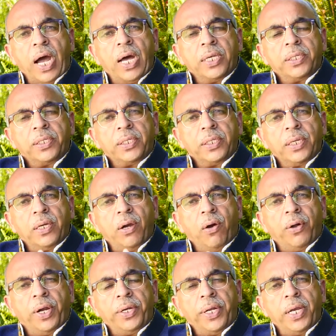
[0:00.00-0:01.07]
us
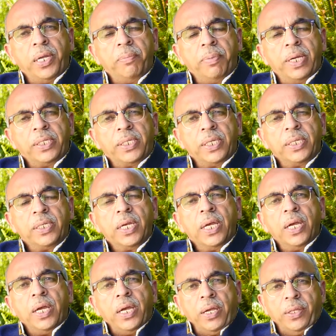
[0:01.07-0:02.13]
on a daily basis,
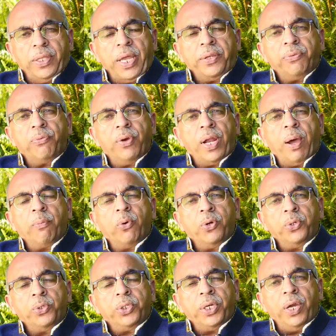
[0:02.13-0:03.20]
that's where I'm
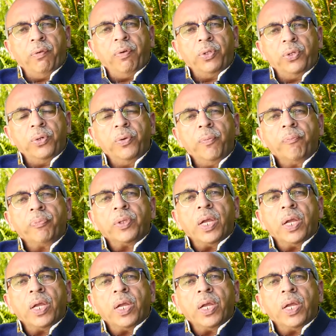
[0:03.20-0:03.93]
going to share with you.